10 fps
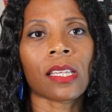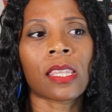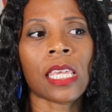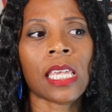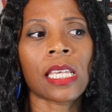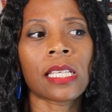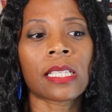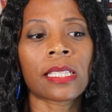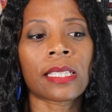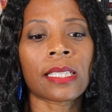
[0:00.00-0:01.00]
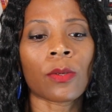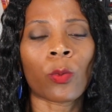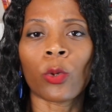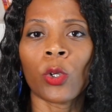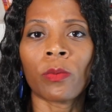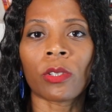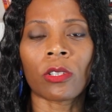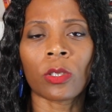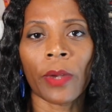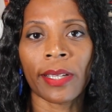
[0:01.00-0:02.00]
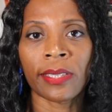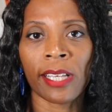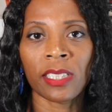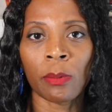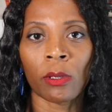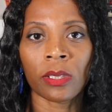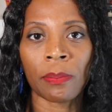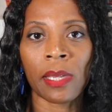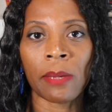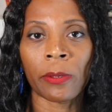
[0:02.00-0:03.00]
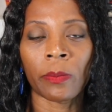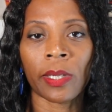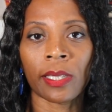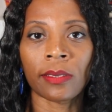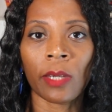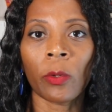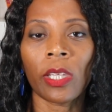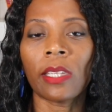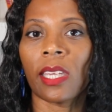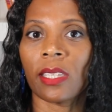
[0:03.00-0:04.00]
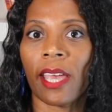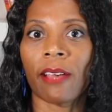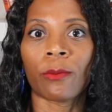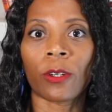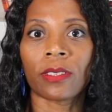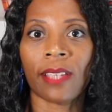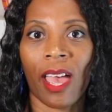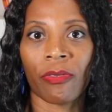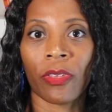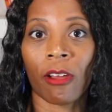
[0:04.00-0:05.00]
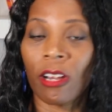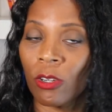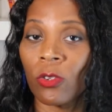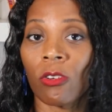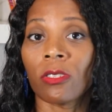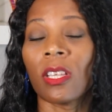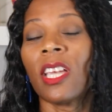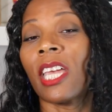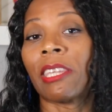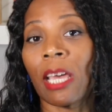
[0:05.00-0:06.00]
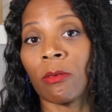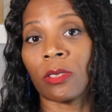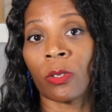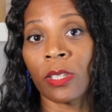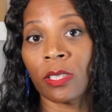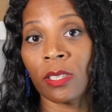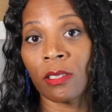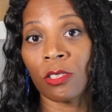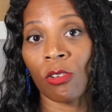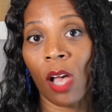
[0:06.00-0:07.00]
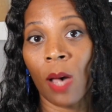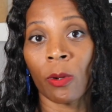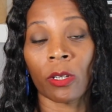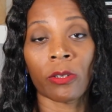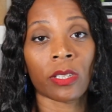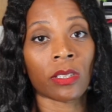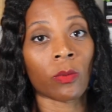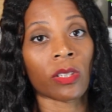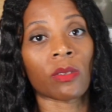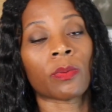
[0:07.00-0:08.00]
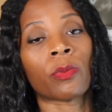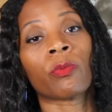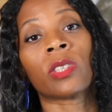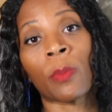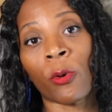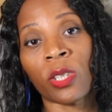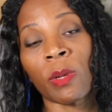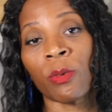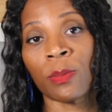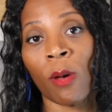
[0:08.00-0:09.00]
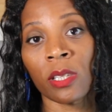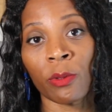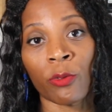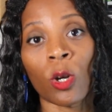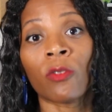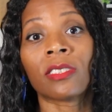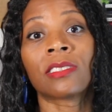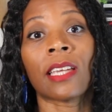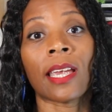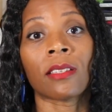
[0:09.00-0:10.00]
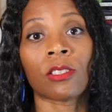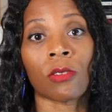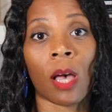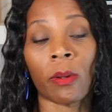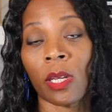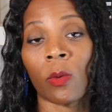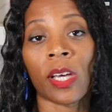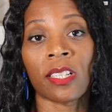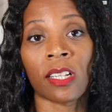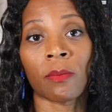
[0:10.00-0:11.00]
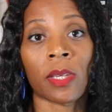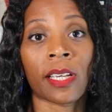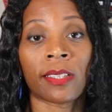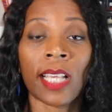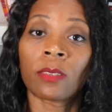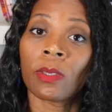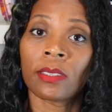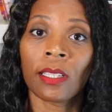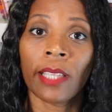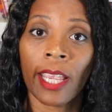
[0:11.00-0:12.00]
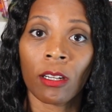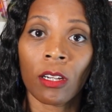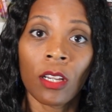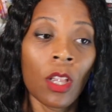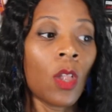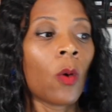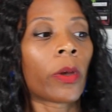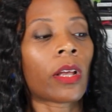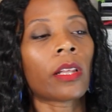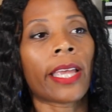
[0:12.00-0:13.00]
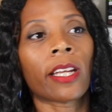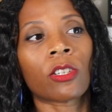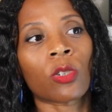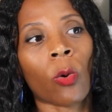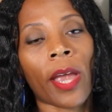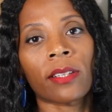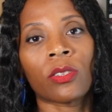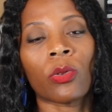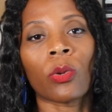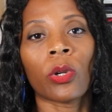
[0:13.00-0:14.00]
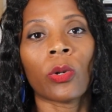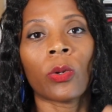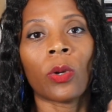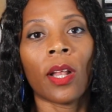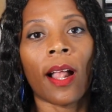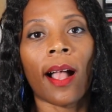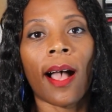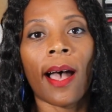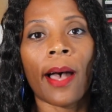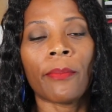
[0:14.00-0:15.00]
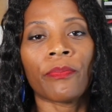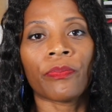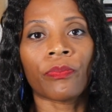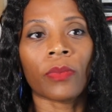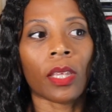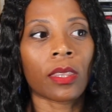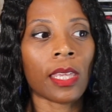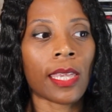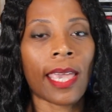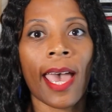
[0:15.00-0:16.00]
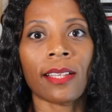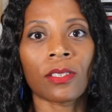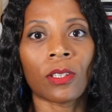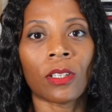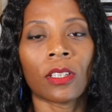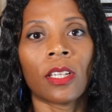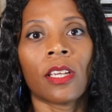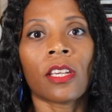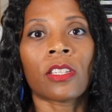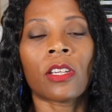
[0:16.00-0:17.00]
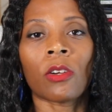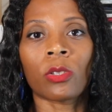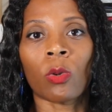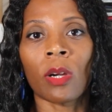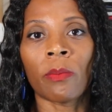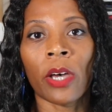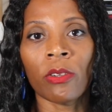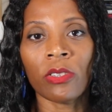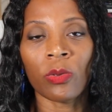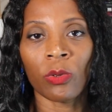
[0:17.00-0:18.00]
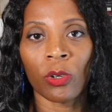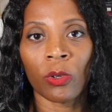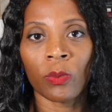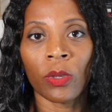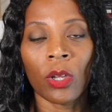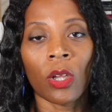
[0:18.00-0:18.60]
these rooms are so accessible to people because they really need to have more staff there. And who knows if that was Kristen's job or Kristen was supposed to be responsible for overseeing this job and he wasn't, because as we see later, when Halaena treks through the castle, she goes to her mother's room,